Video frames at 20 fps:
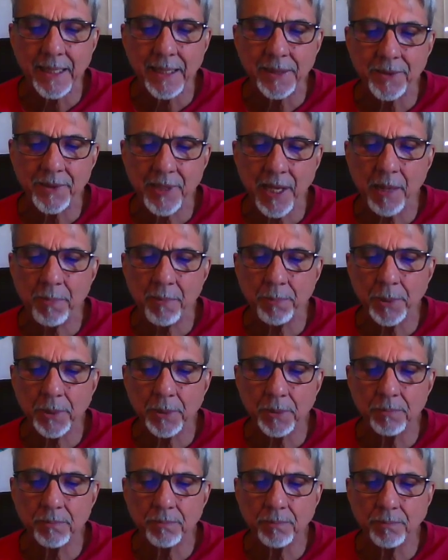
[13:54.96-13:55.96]

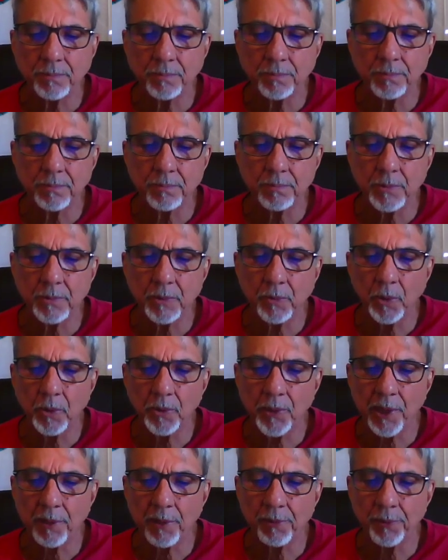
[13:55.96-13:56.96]
disciple will
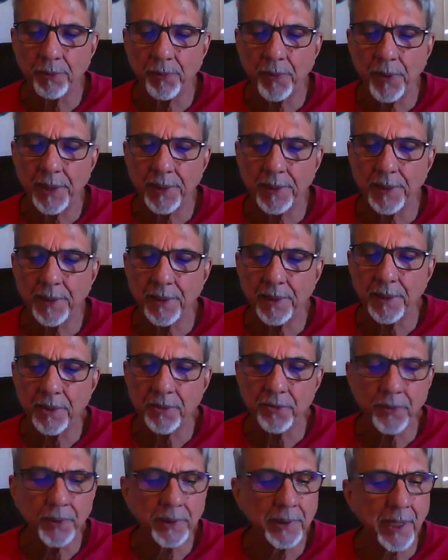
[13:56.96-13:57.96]
never find any
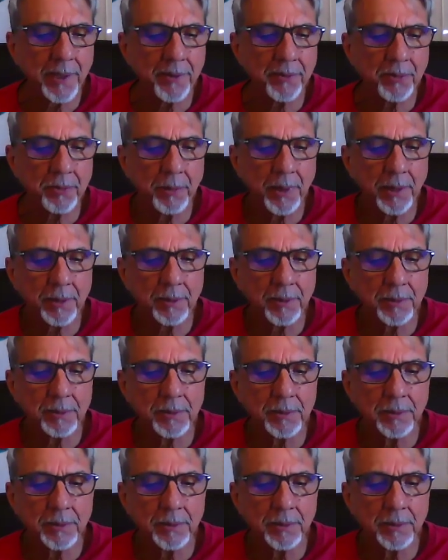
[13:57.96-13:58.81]
advertisement.